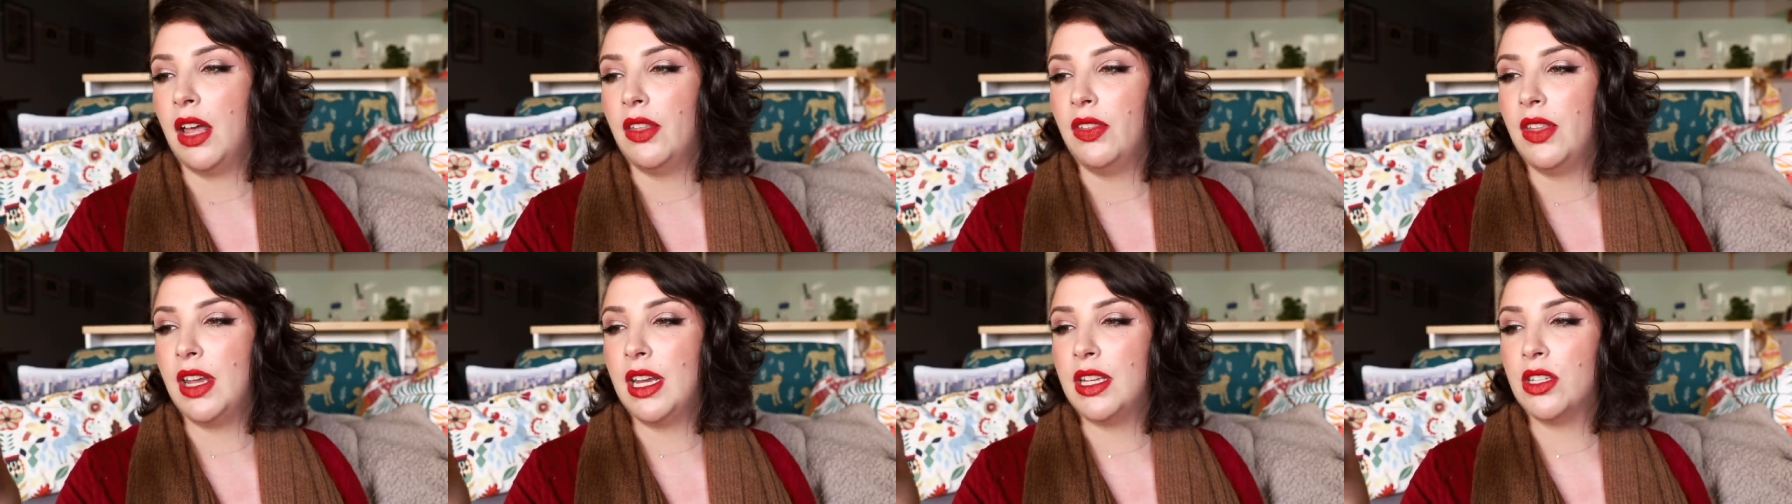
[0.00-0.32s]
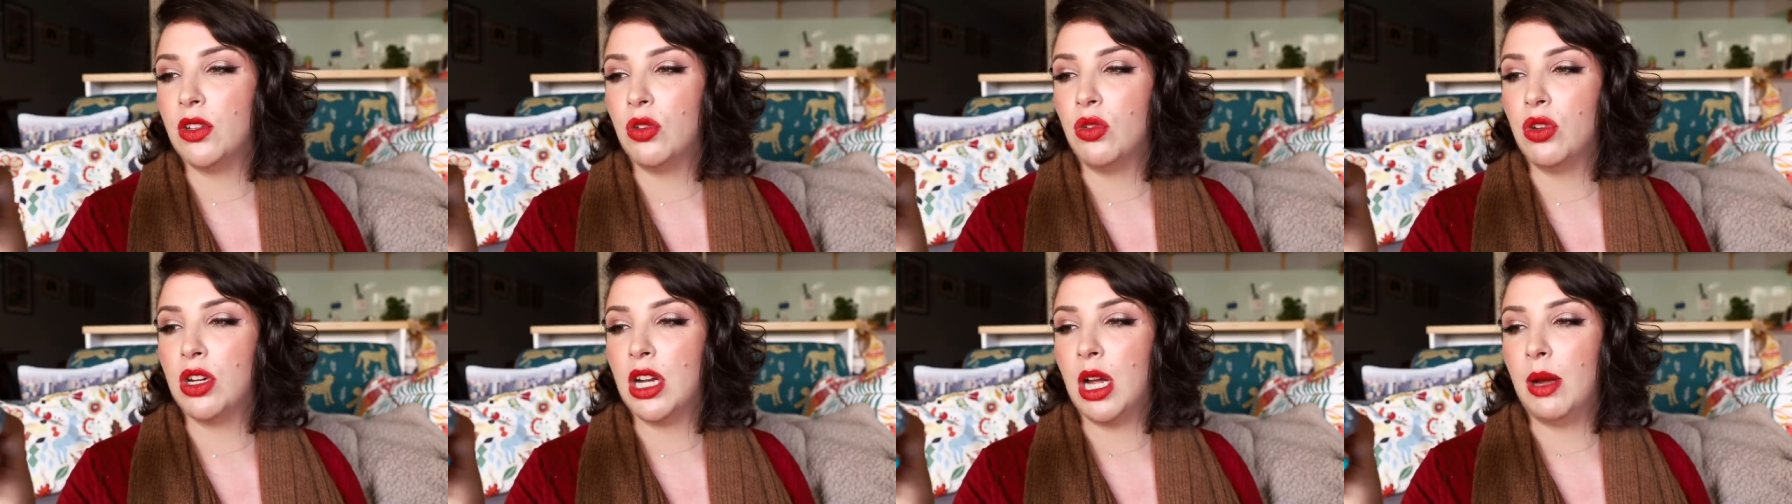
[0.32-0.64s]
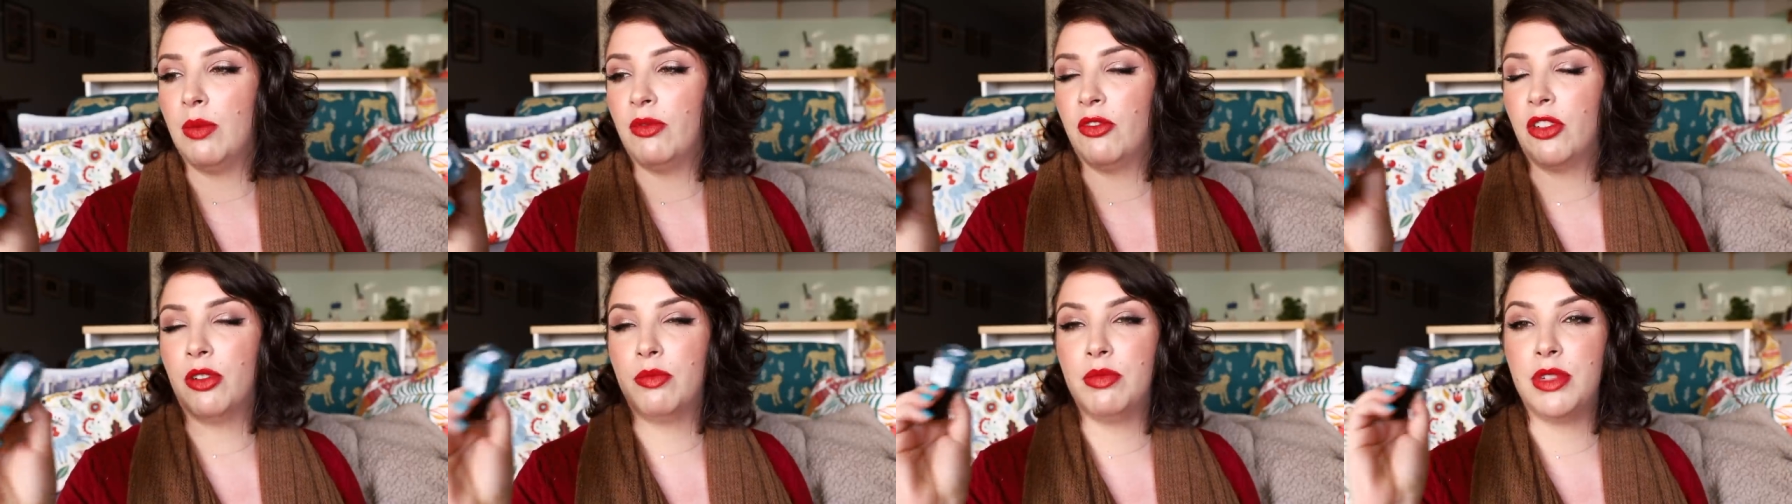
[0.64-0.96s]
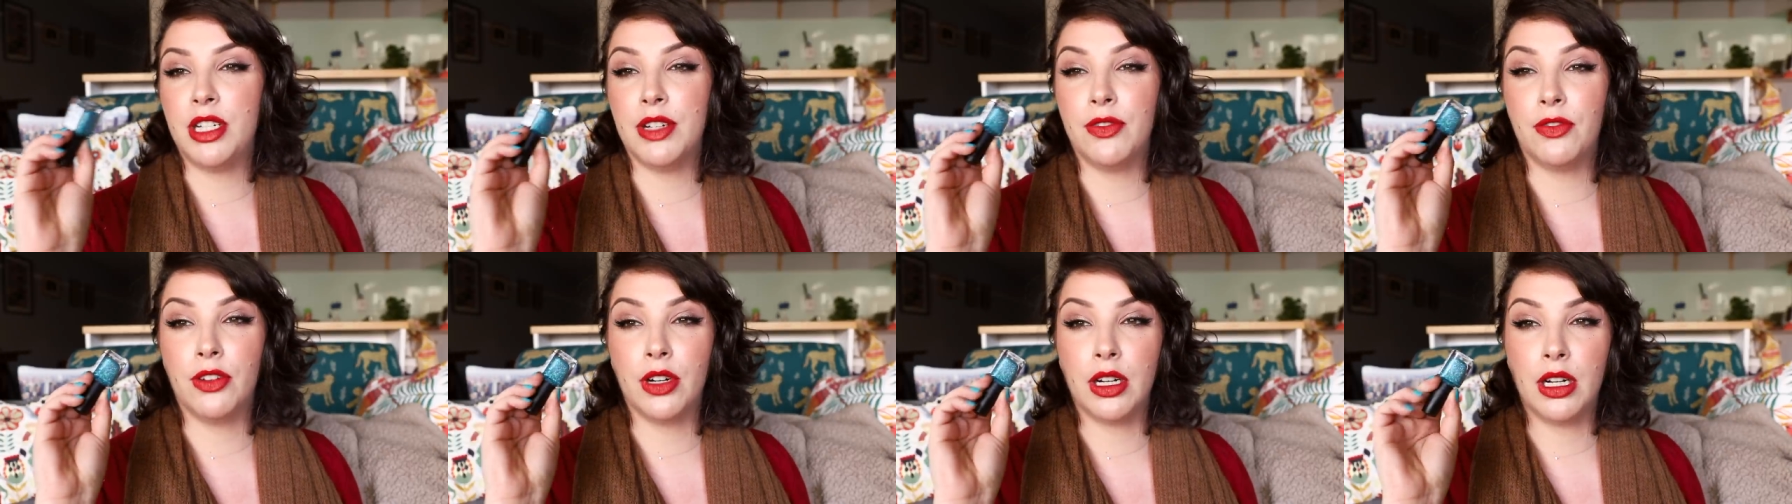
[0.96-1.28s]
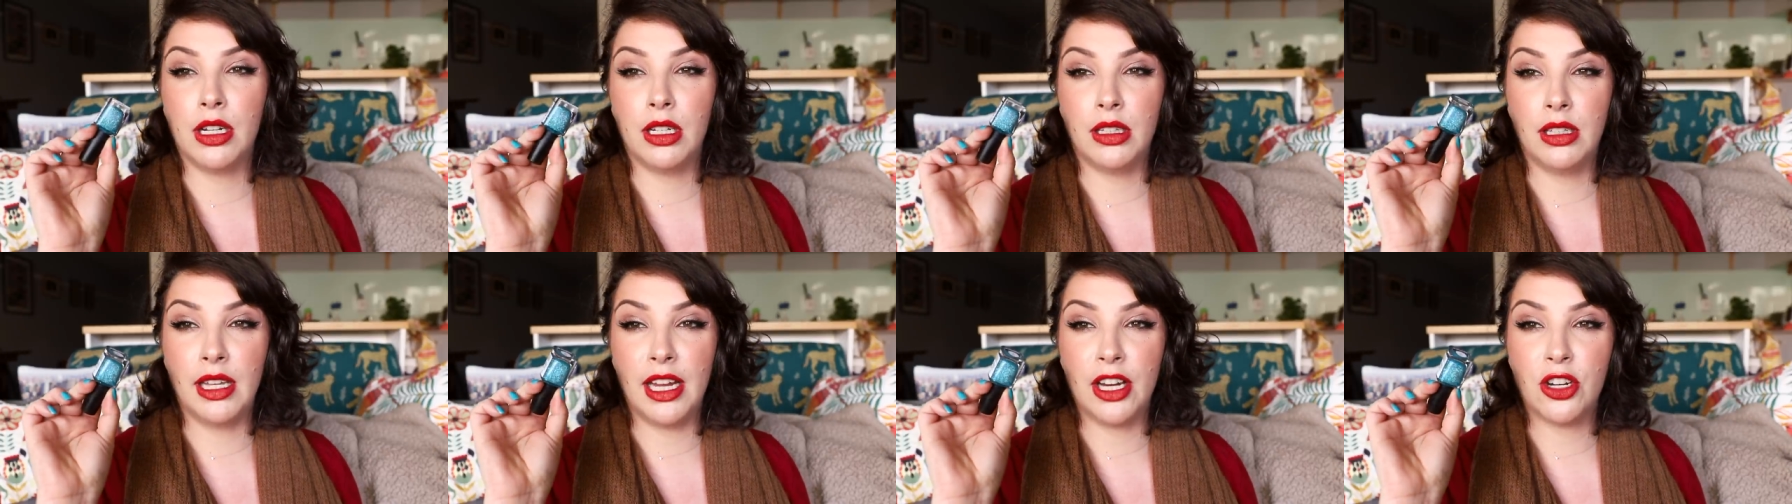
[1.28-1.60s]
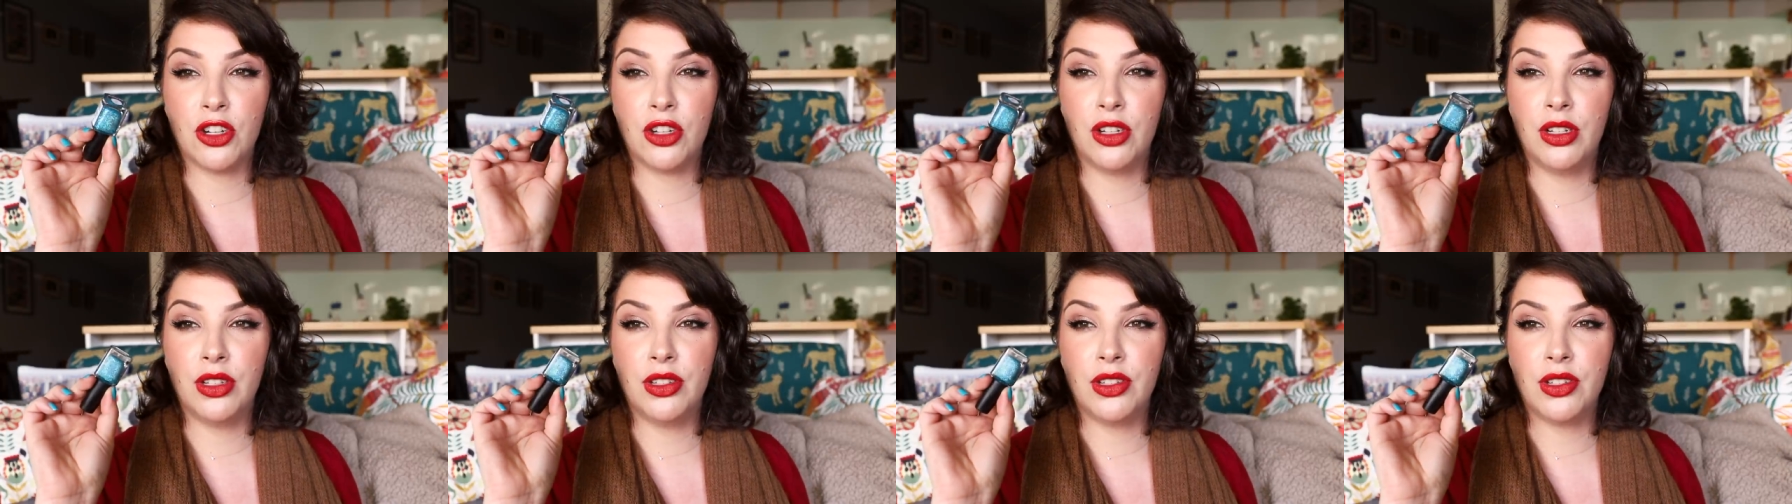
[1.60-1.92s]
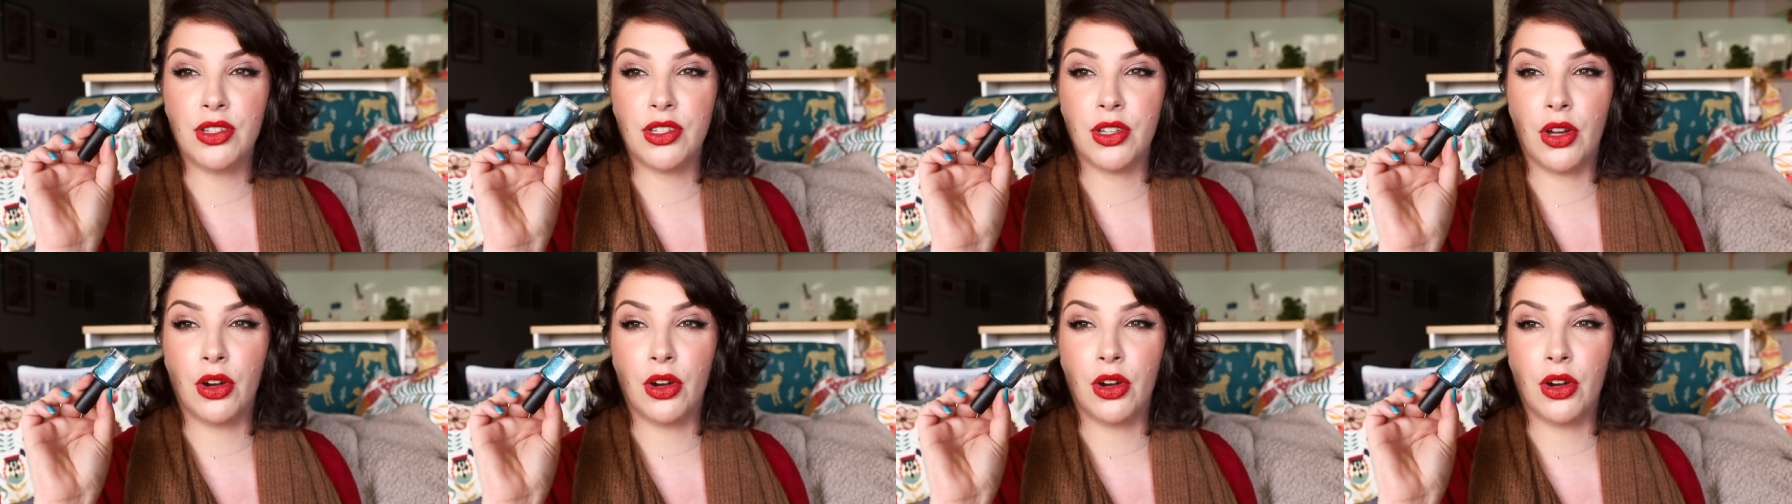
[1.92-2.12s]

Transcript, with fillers: These all come from different collections.